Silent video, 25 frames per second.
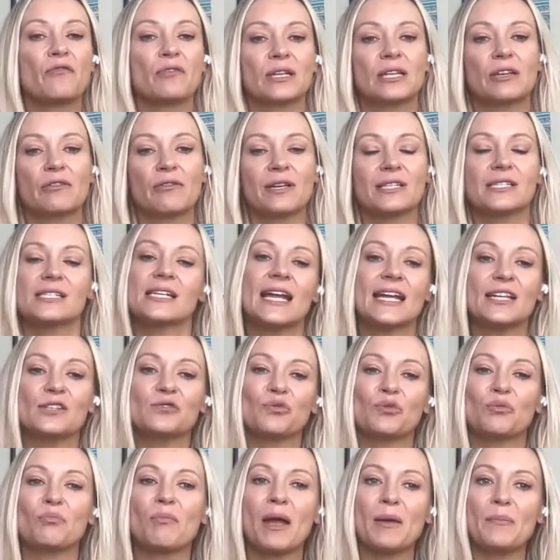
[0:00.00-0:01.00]
really resonates
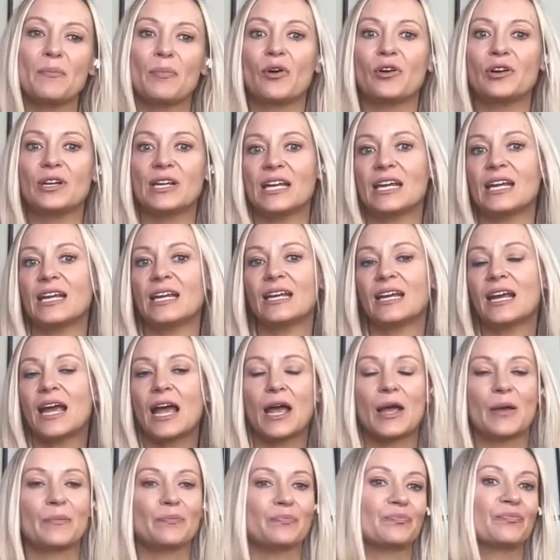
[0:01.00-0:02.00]
with my body,
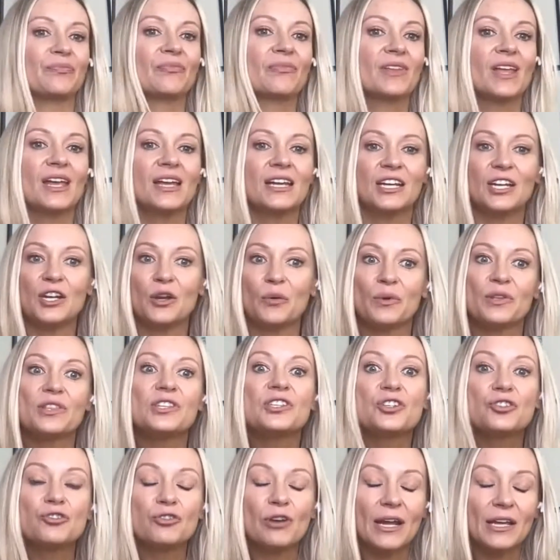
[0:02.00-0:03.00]
with
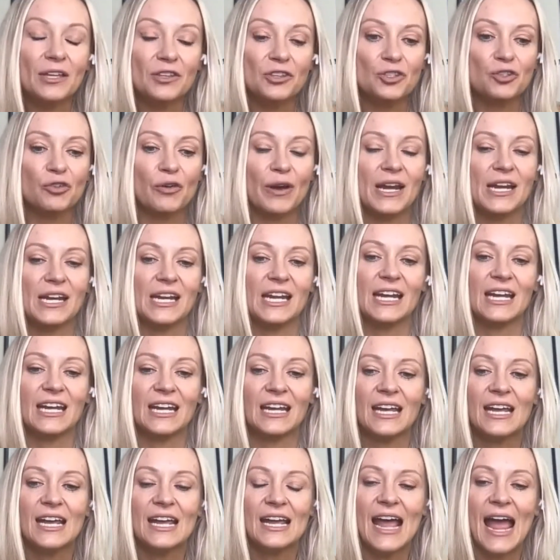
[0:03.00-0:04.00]
strength training.
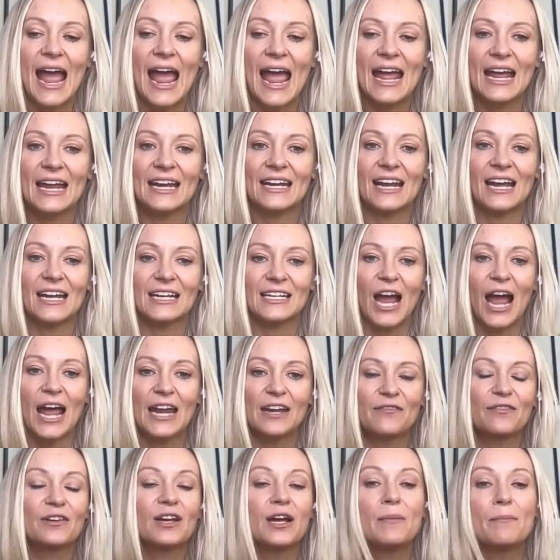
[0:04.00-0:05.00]
And I kind
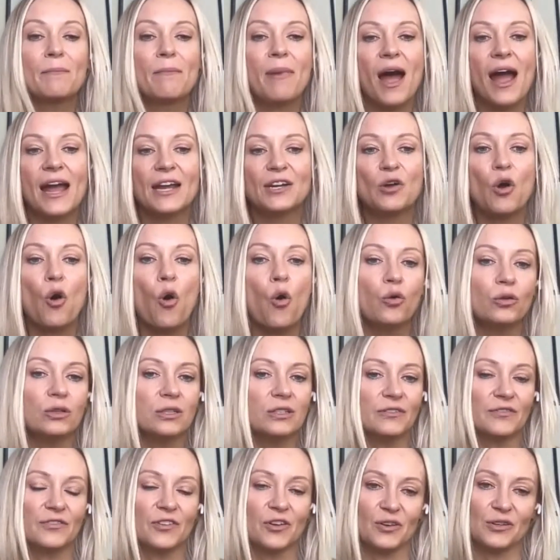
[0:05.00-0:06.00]
of combined all
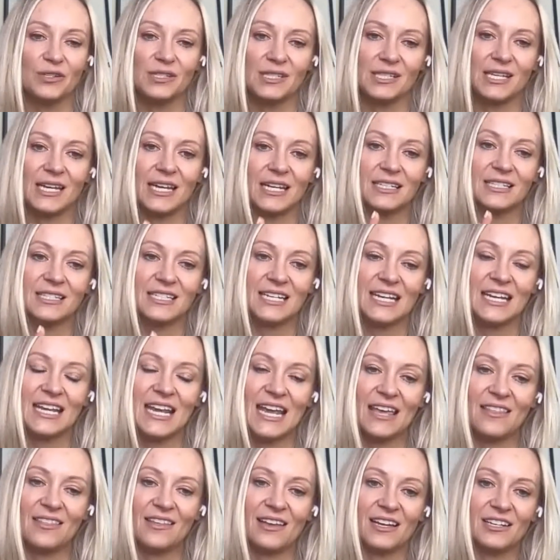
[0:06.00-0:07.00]
of those things
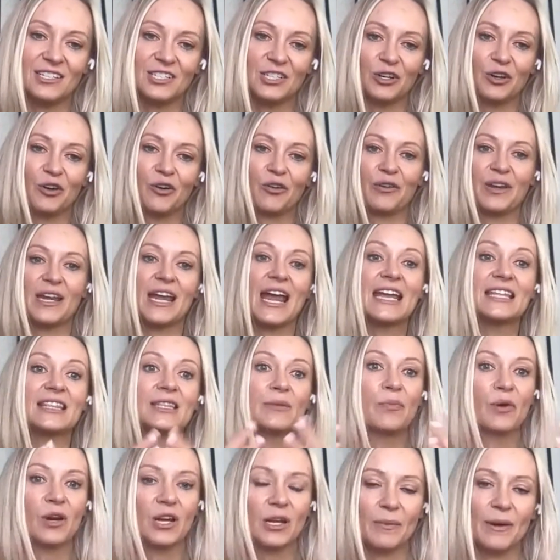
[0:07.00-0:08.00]
together to create the
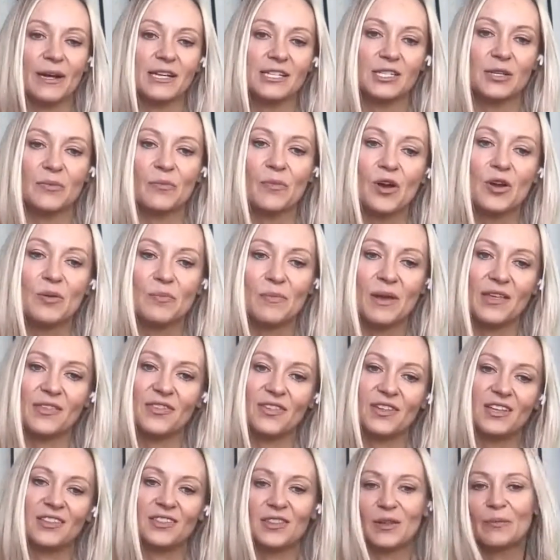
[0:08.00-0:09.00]
Body by Simone
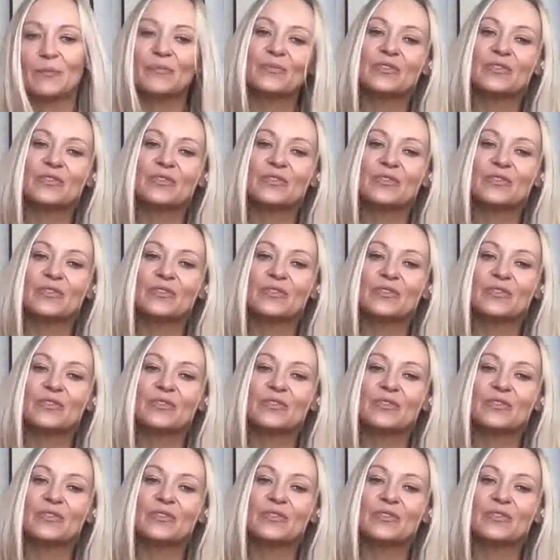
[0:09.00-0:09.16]
method,